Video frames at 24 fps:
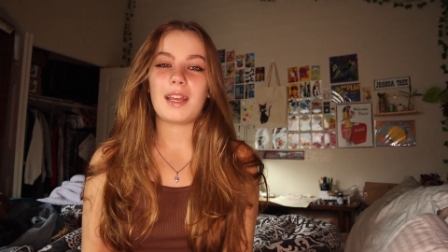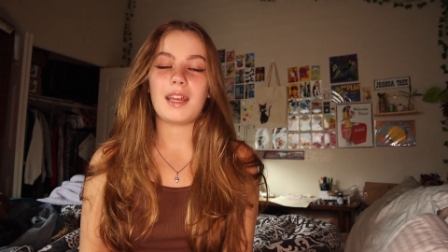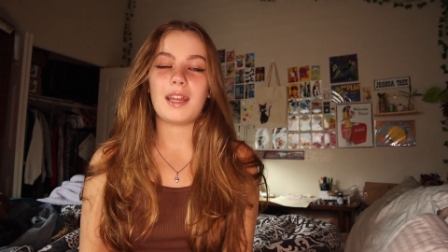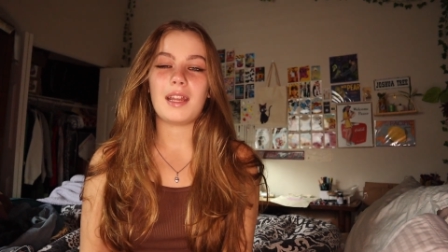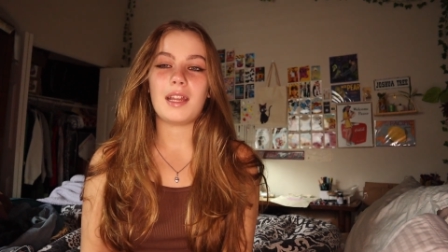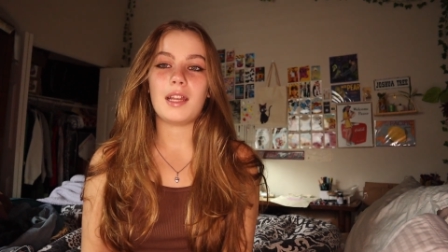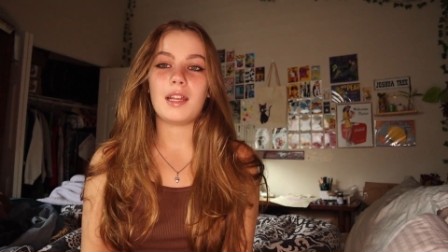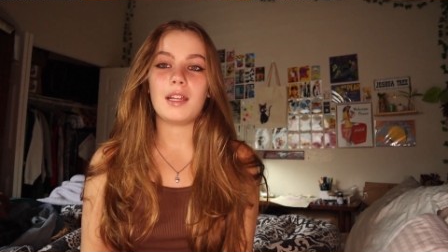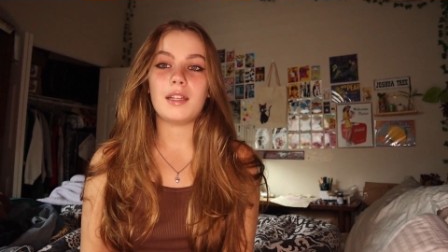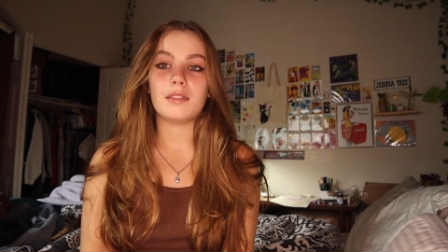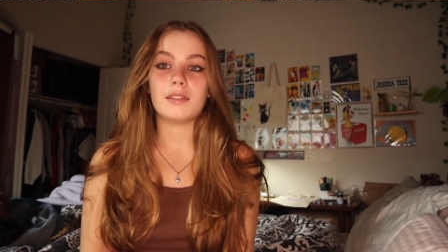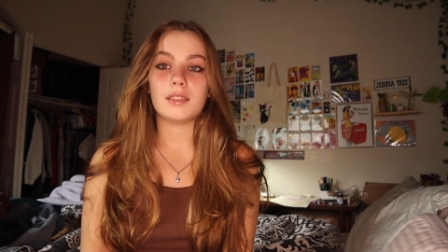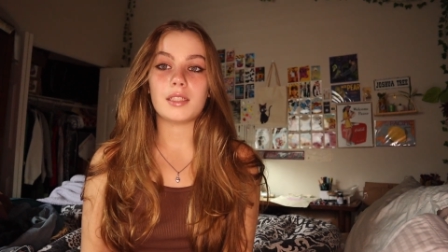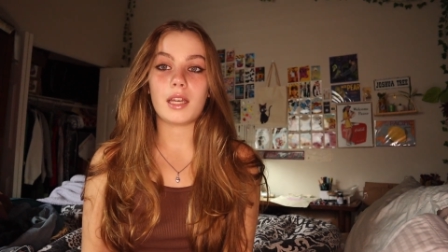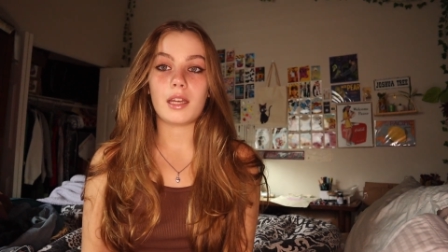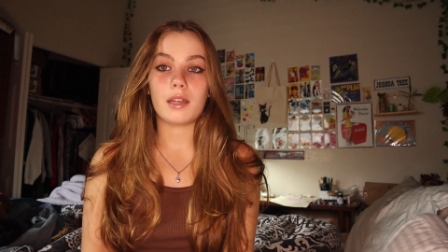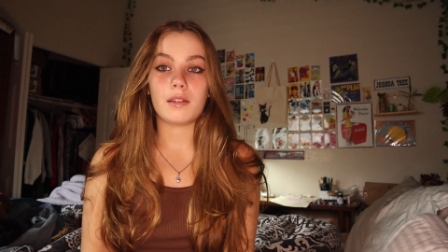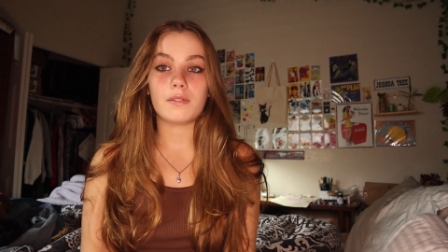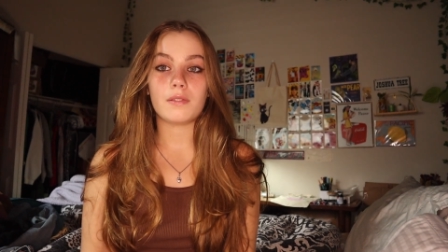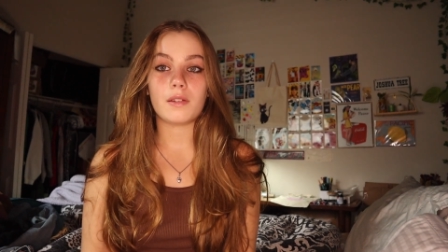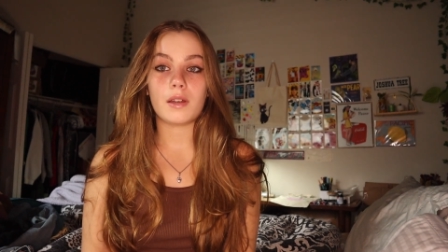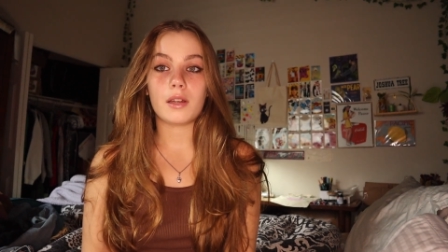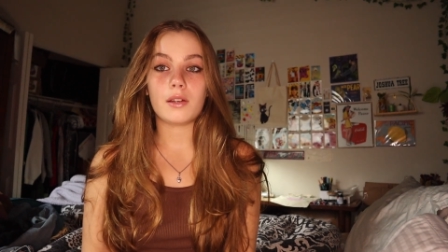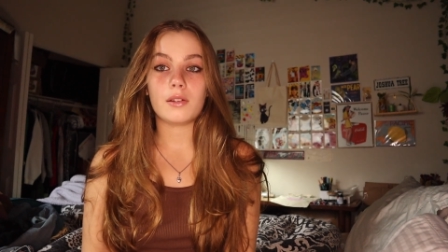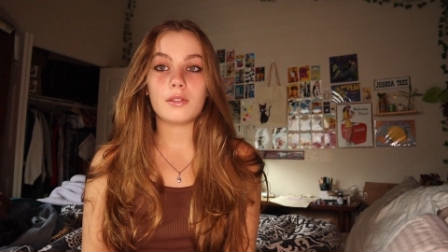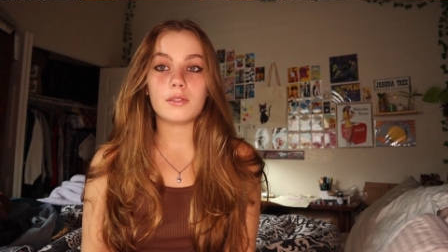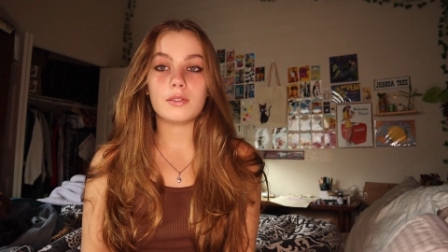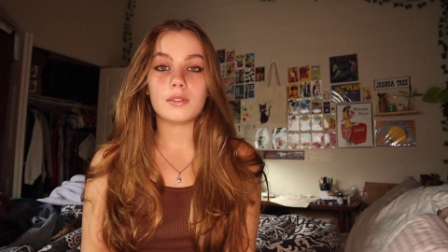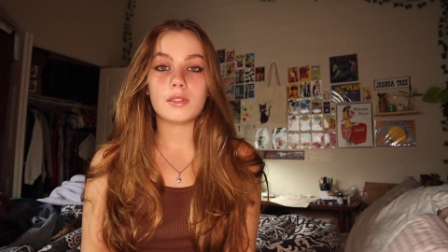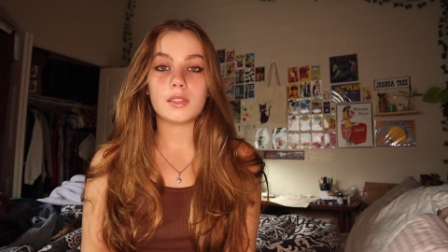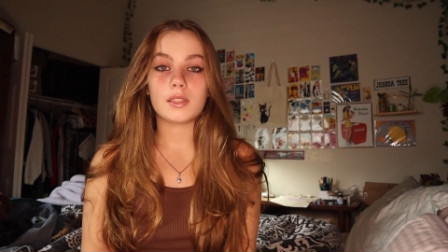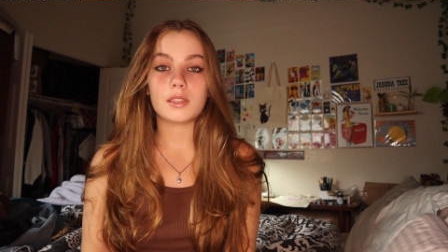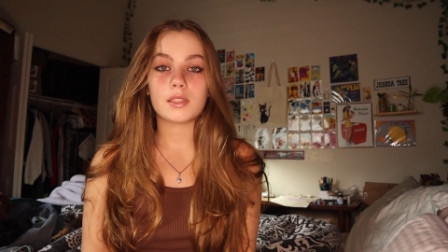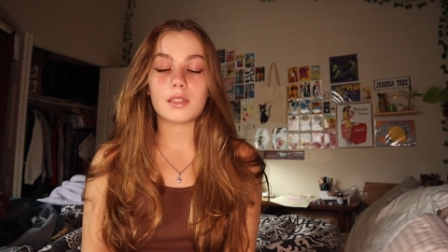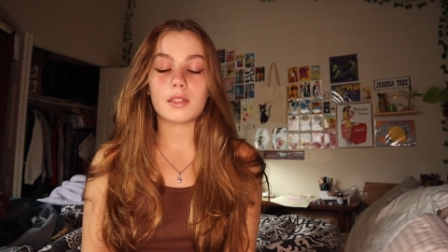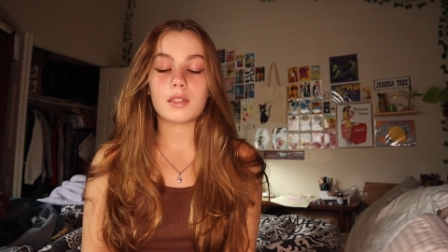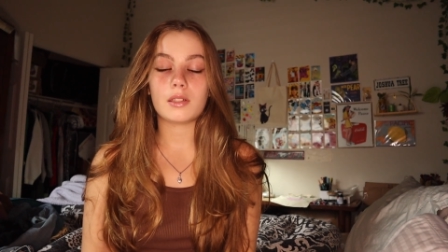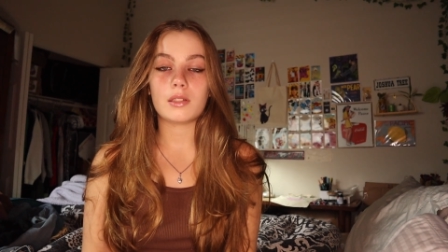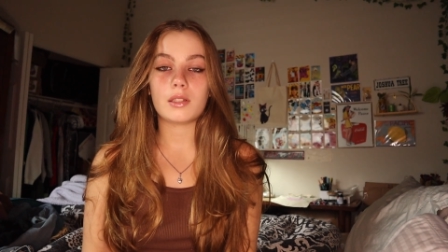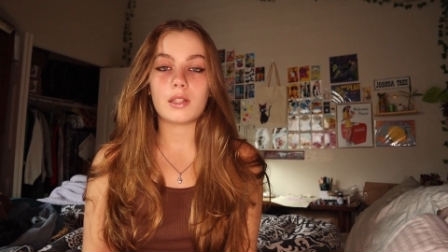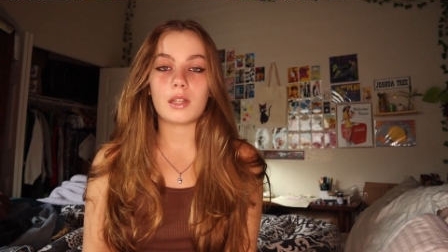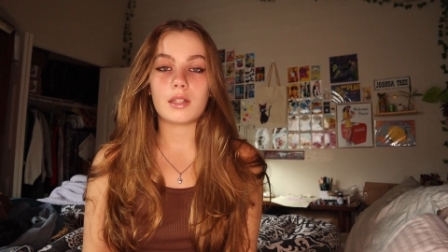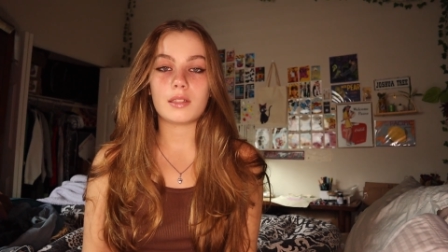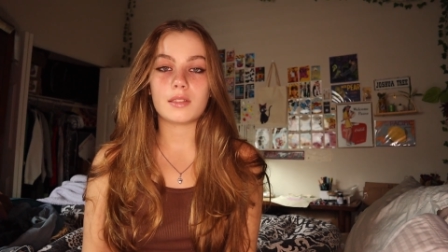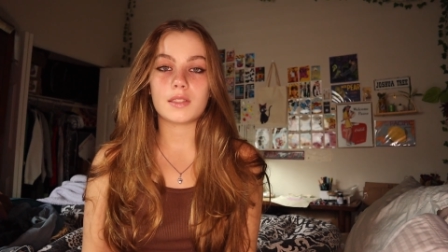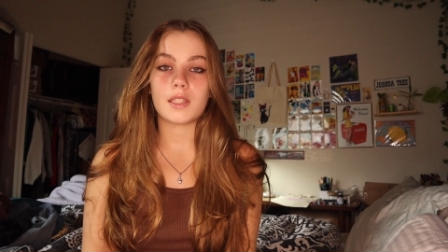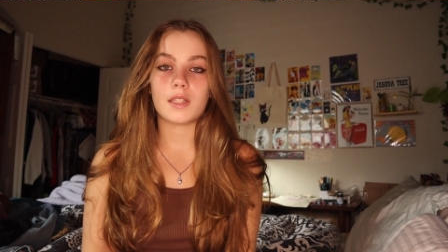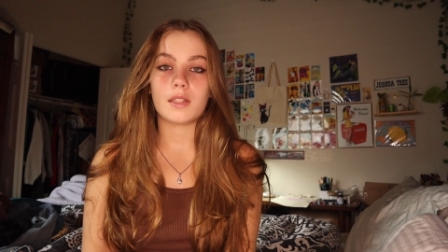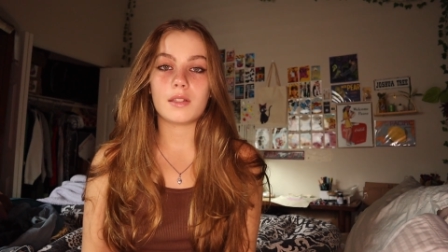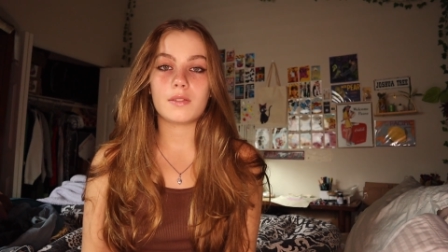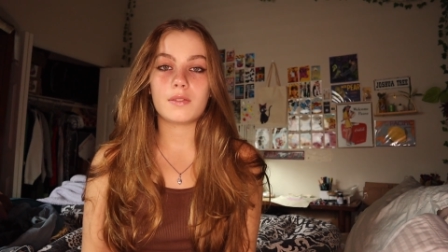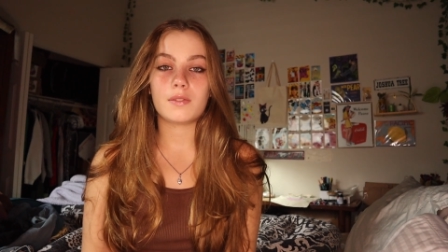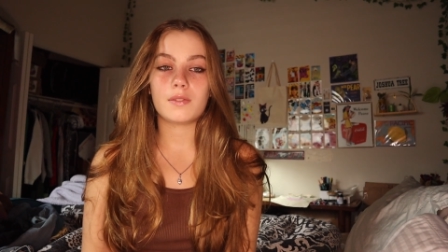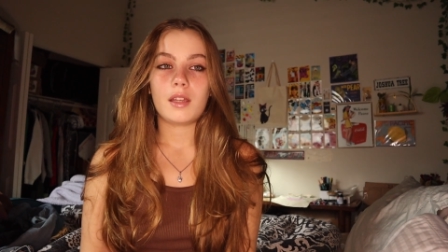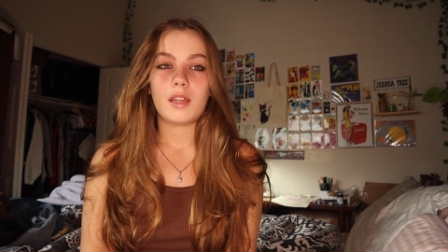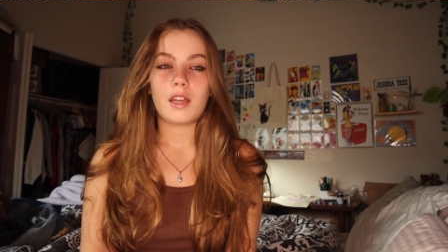and I found a lot of stuff.